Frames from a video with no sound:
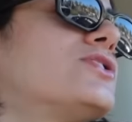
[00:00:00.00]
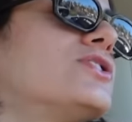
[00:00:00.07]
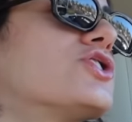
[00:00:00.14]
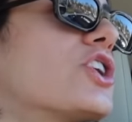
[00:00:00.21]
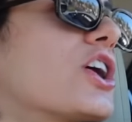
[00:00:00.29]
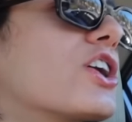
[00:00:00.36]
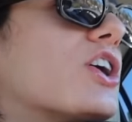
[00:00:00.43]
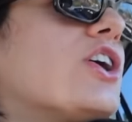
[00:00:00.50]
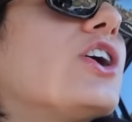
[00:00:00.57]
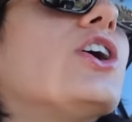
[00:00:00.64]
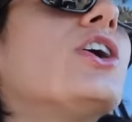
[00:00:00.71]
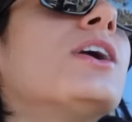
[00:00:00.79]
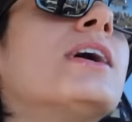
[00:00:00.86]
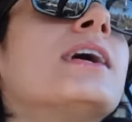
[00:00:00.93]
to
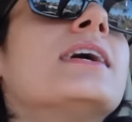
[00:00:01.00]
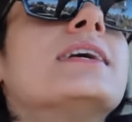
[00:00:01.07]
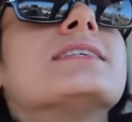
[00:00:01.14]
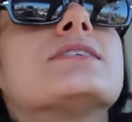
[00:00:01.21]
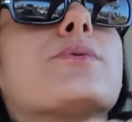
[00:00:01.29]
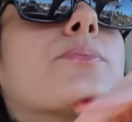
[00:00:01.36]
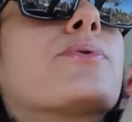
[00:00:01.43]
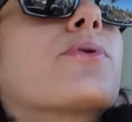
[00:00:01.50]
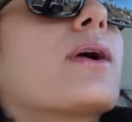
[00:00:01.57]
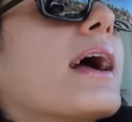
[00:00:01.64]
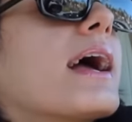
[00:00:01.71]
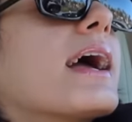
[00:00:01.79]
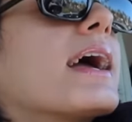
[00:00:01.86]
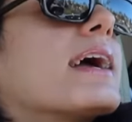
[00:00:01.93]
journal, to
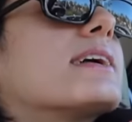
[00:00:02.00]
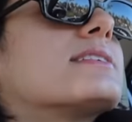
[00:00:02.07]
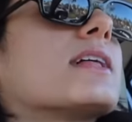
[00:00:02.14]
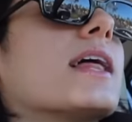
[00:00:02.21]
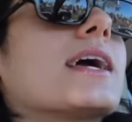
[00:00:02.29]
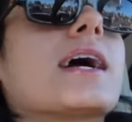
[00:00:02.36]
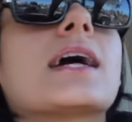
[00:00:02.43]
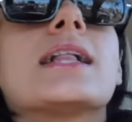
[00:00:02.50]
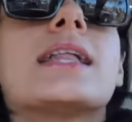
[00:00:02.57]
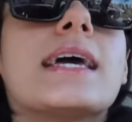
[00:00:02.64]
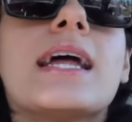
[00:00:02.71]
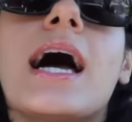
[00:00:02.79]
pray, to like clean